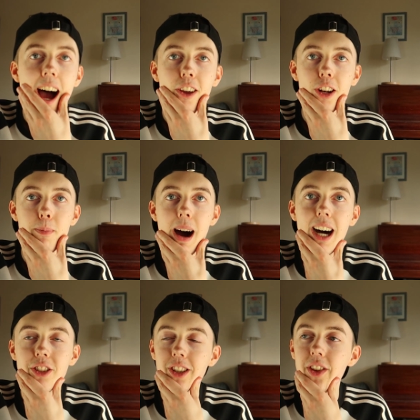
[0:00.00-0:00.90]
I can
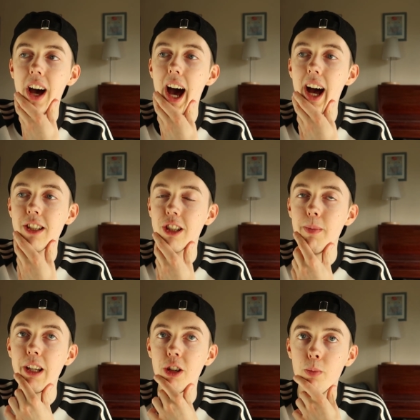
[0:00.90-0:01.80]
imagine that a
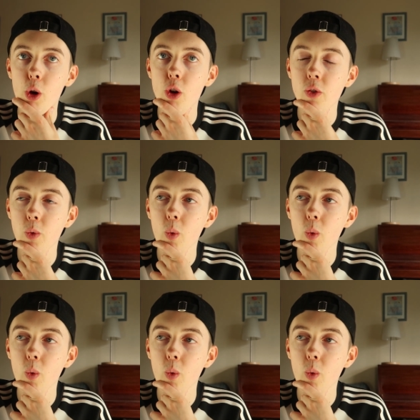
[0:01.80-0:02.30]
submission move